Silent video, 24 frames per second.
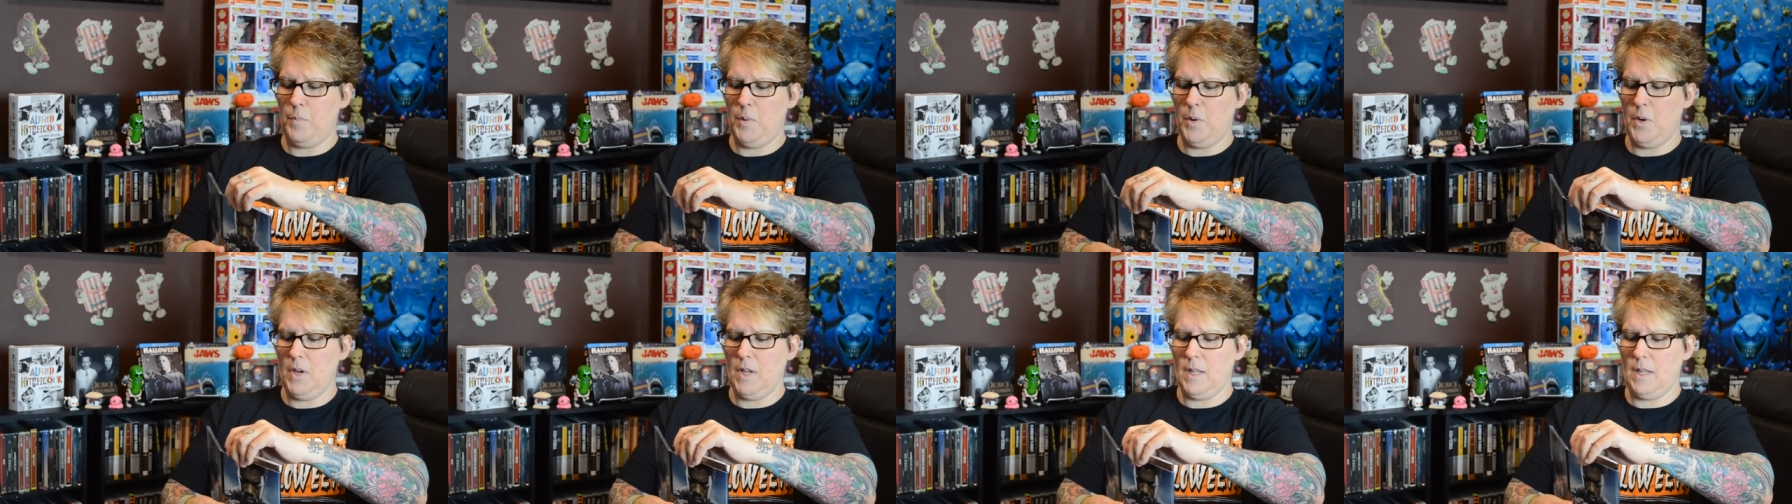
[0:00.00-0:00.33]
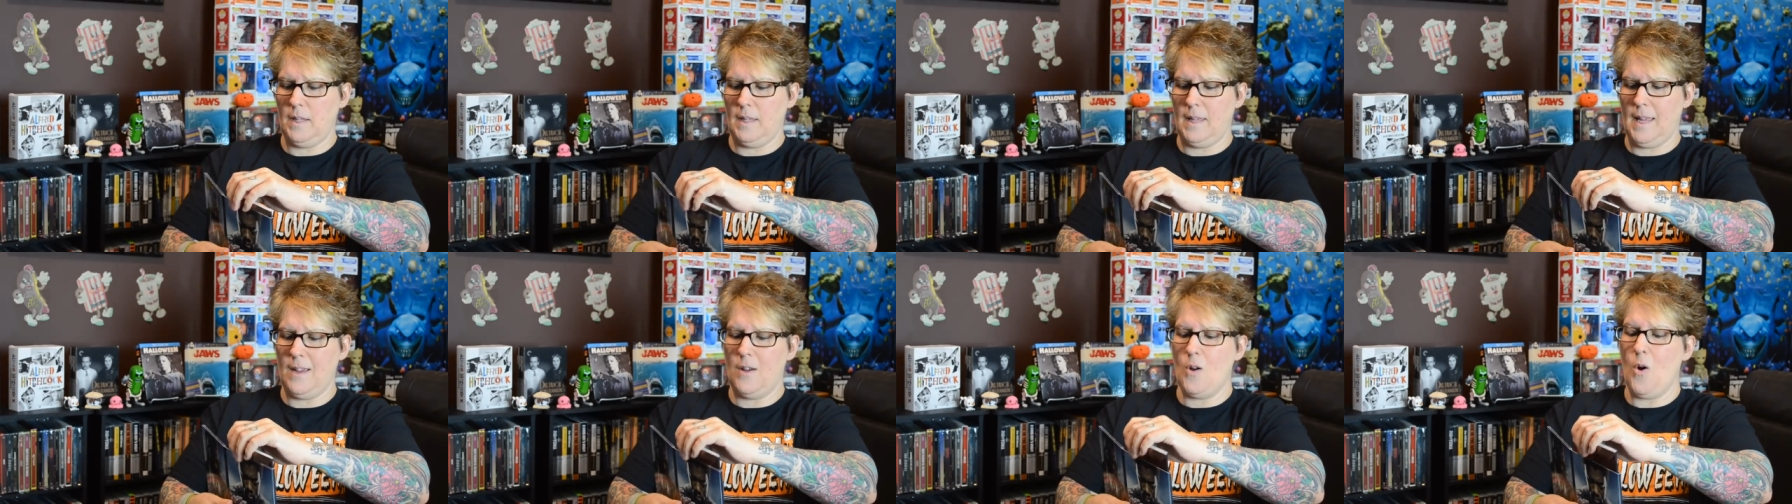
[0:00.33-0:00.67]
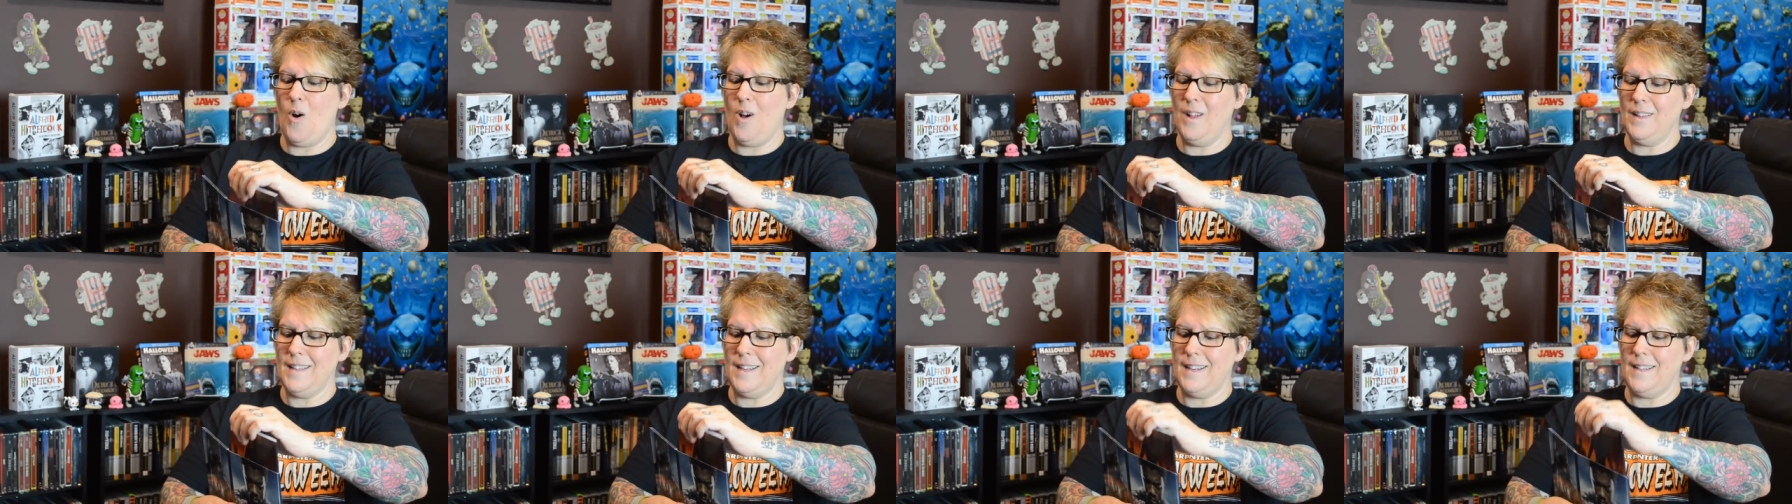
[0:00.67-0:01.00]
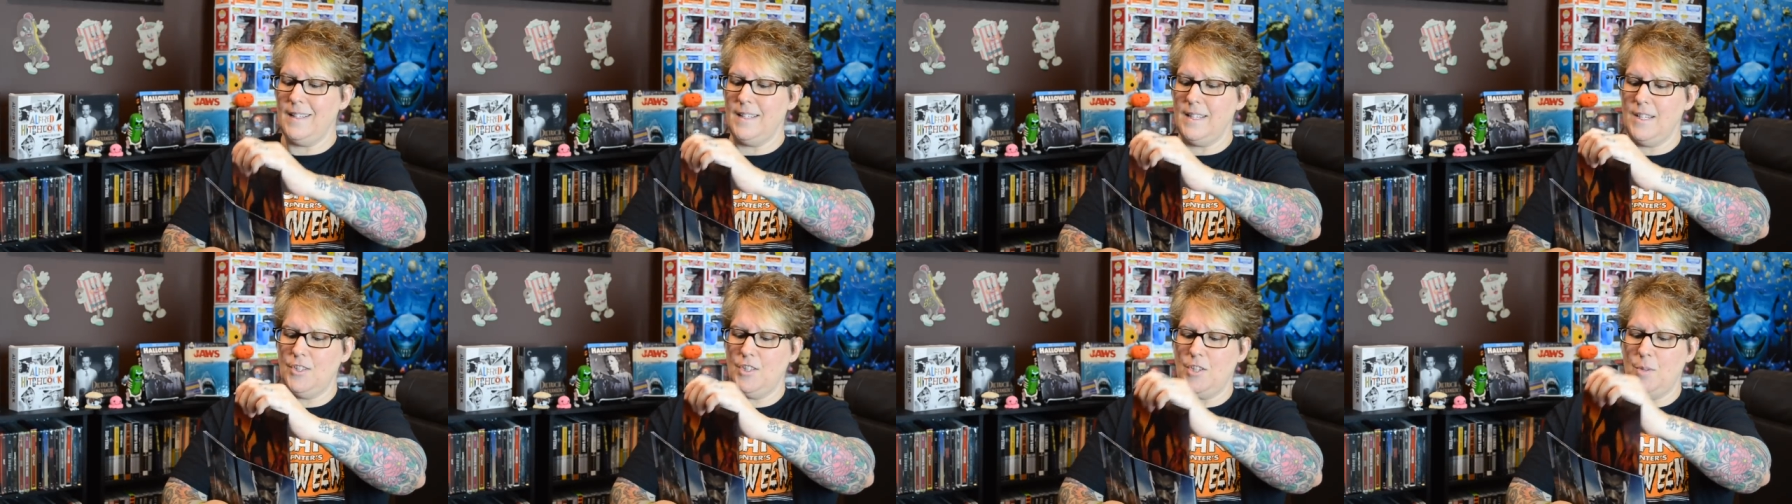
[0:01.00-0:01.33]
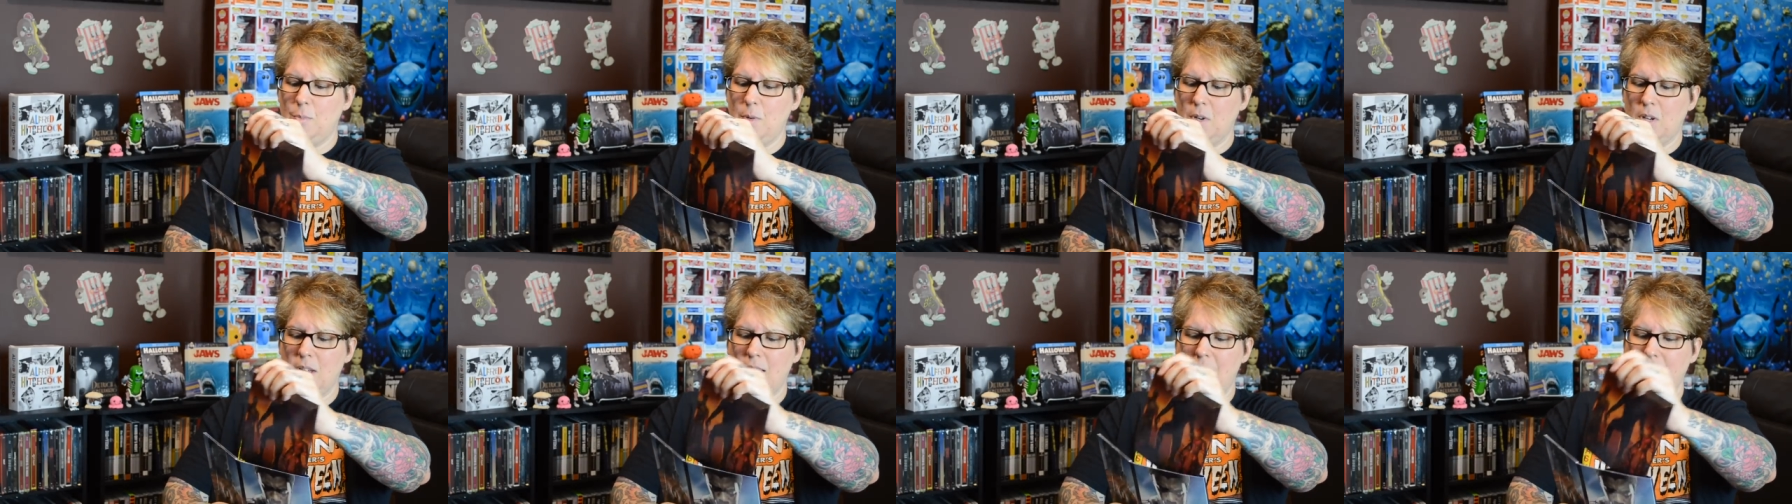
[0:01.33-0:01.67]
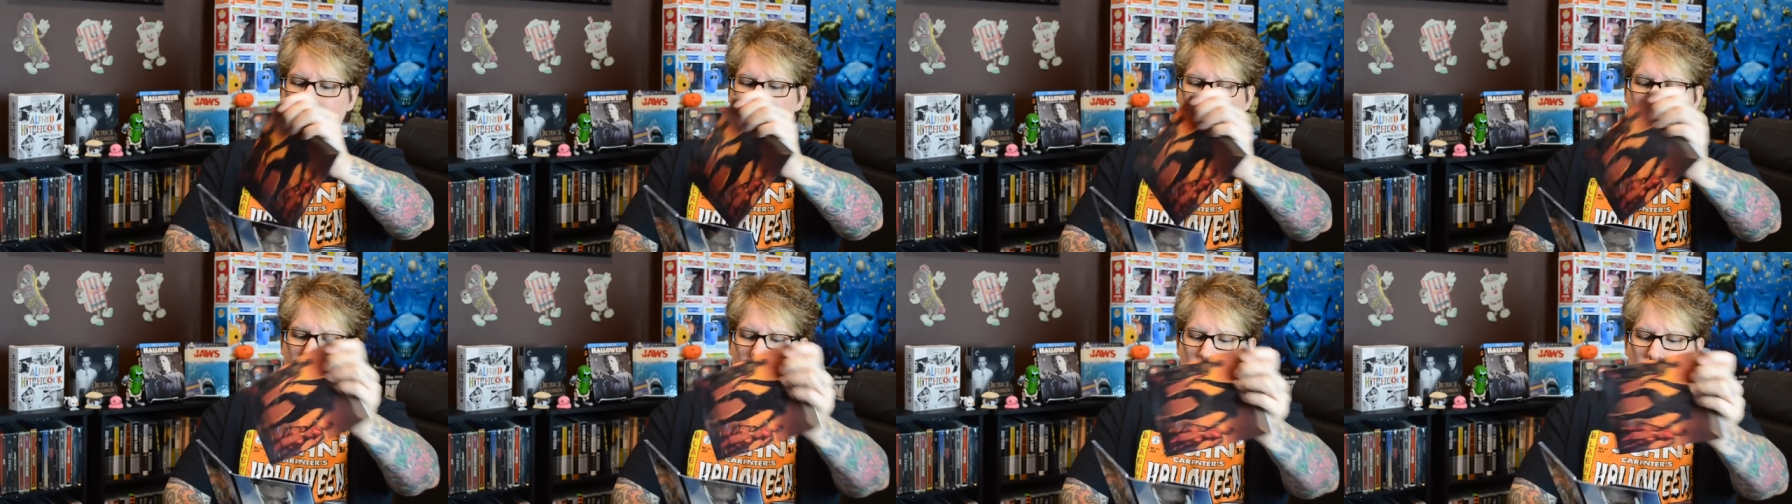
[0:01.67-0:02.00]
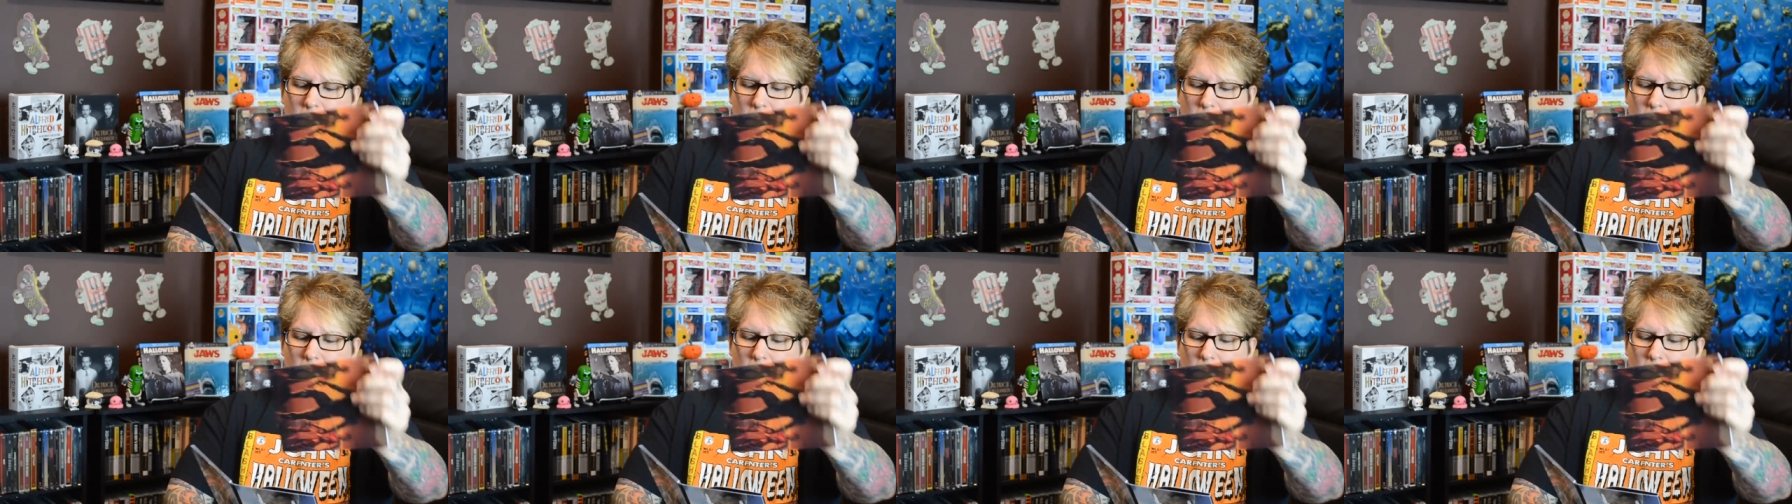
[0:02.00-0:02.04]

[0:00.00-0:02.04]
called it a Digibook online,